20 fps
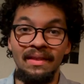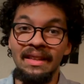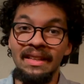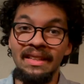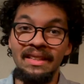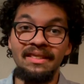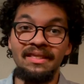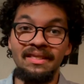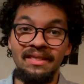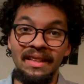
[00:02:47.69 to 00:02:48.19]

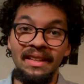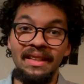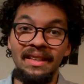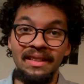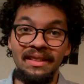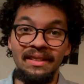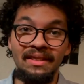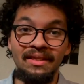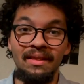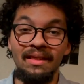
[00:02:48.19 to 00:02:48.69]
These
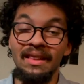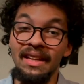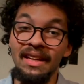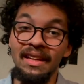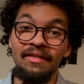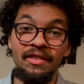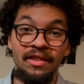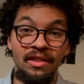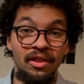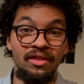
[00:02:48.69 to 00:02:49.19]
things
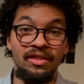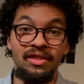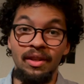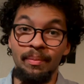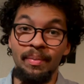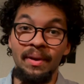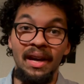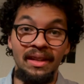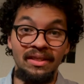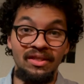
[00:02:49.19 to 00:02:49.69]
live in our
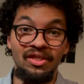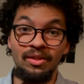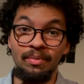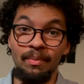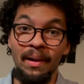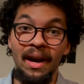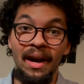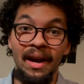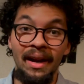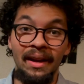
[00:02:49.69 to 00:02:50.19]
subconscious
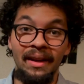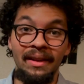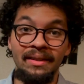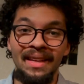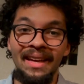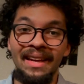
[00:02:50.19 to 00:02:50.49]
mind,